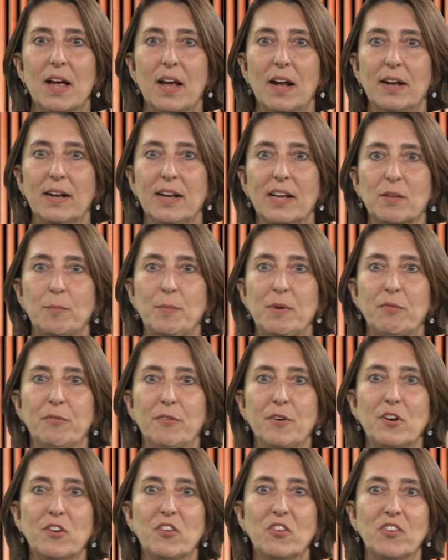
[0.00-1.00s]
Let me
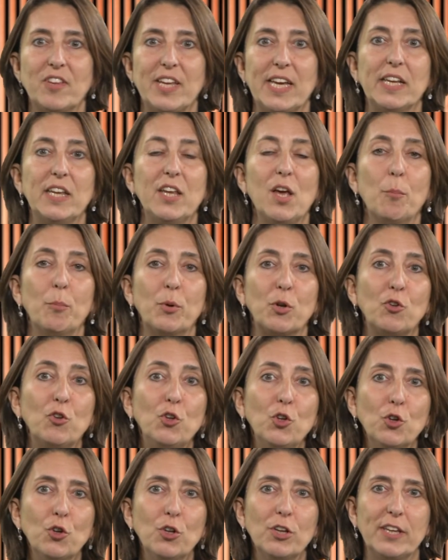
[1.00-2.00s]
first take the
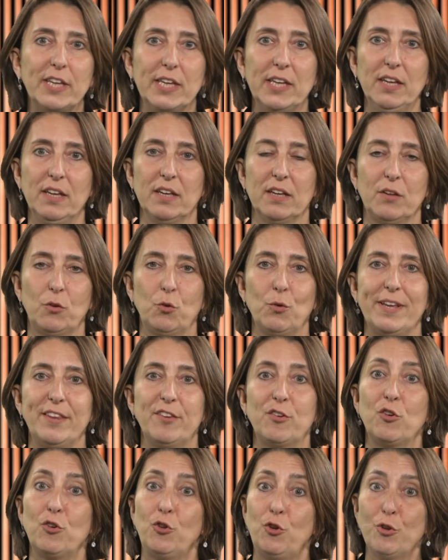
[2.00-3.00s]
opportunity to
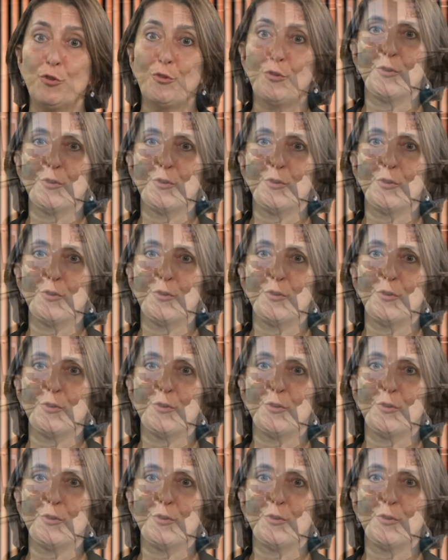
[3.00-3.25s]
introduce you